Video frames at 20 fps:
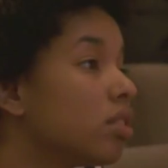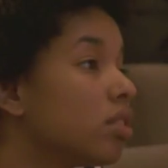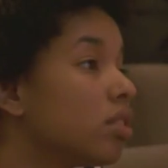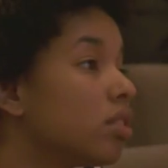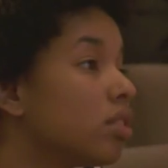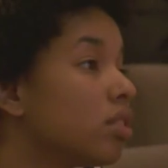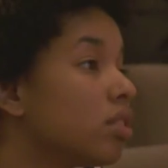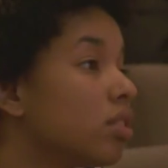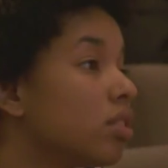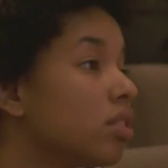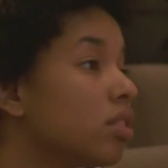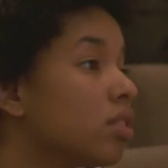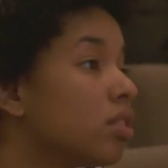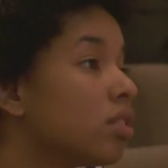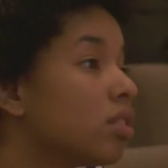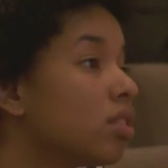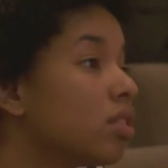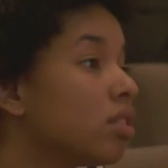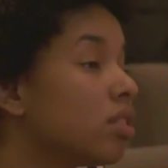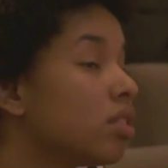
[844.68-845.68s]
to the
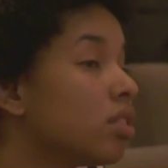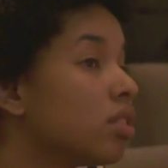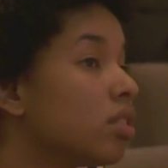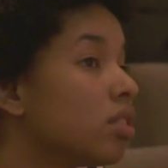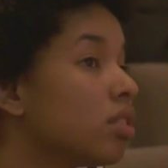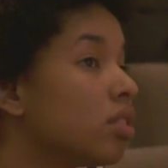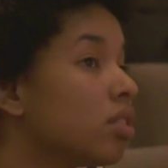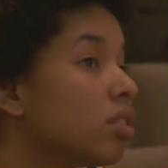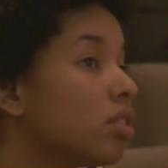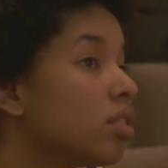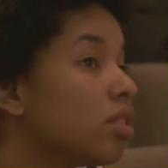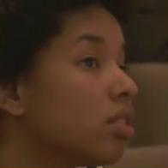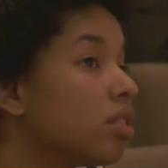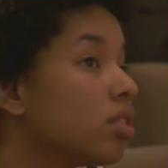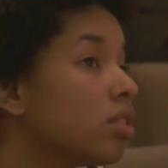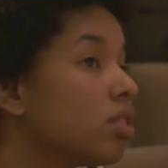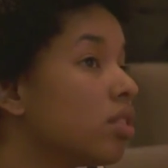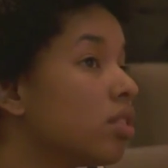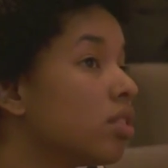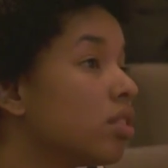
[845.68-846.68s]
Northeast. And they played
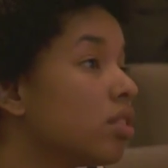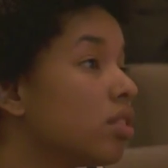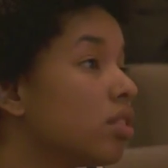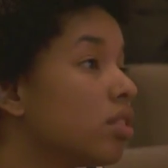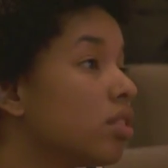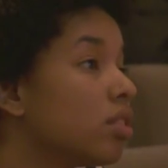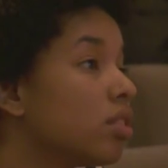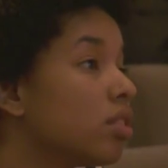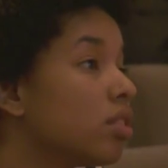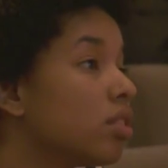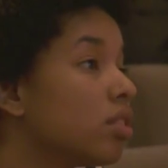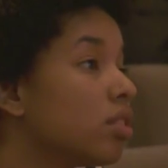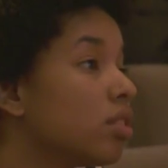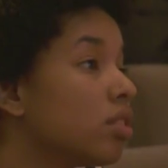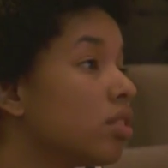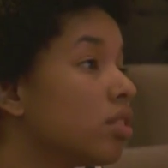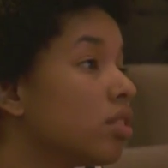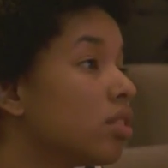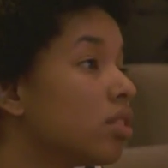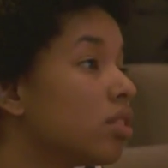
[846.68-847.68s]
at Amherst
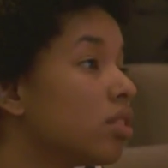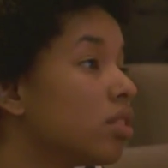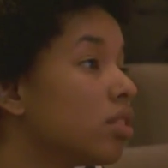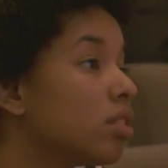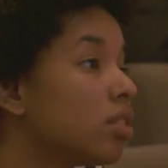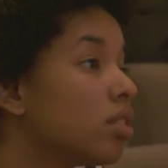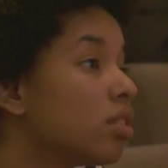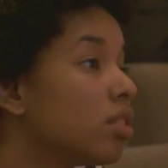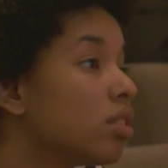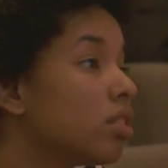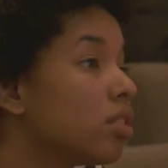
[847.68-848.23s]
College.